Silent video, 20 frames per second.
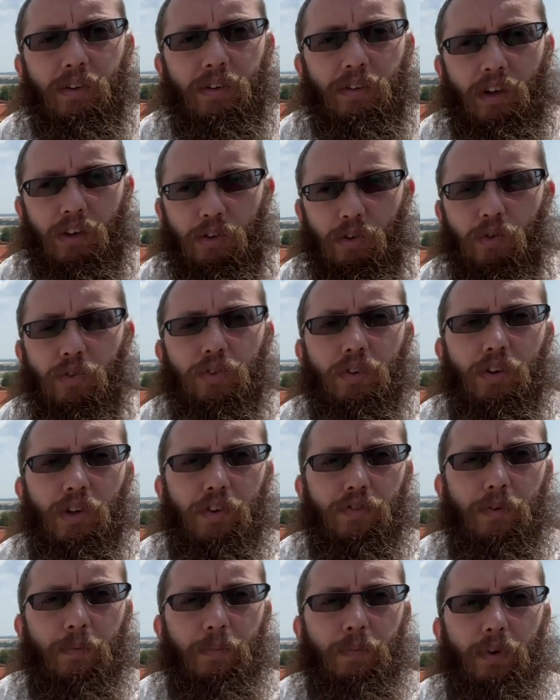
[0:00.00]
that used to
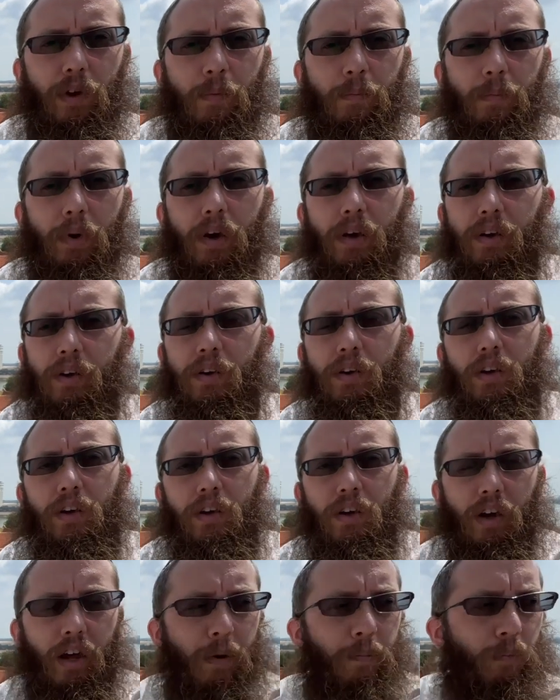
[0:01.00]
live in Phnom Penh
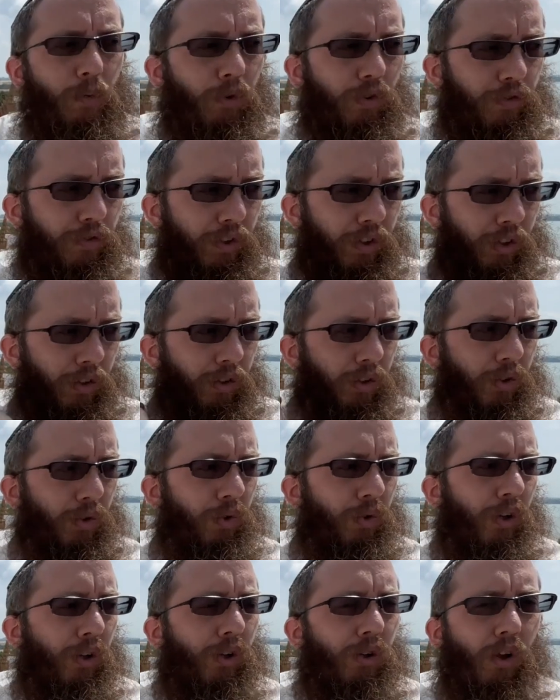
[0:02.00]
and moved into
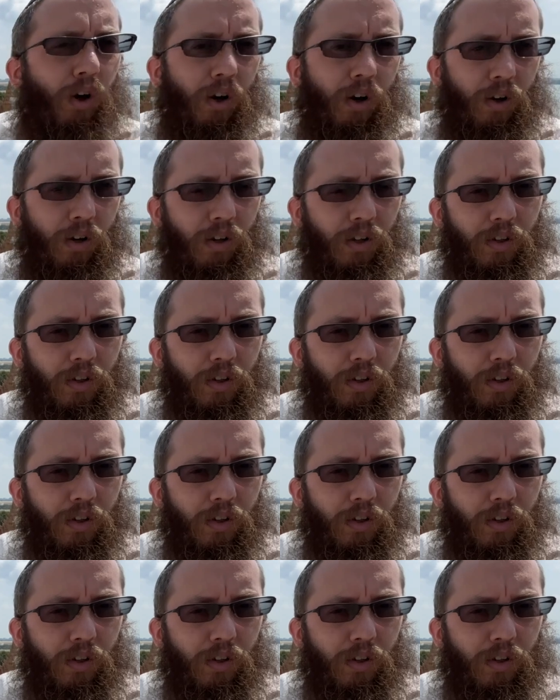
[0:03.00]
a loch,